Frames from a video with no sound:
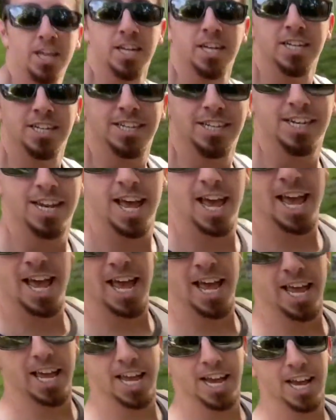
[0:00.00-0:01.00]

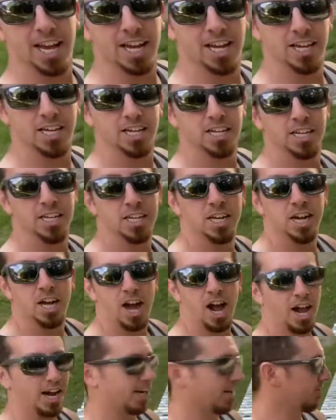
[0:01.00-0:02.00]
today
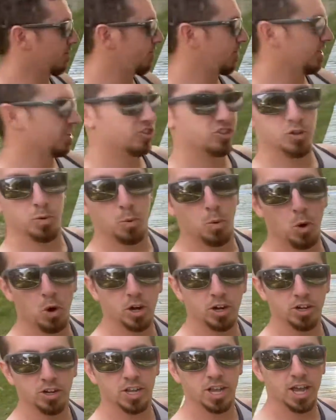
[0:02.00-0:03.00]
I didn't finish the
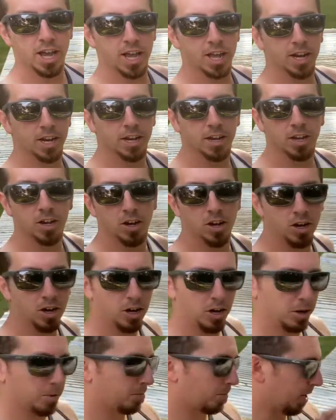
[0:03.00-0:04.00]
water yet.
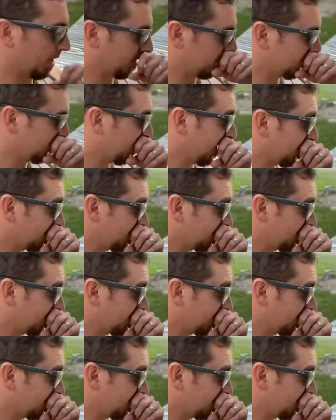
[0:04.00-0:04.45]
I do have to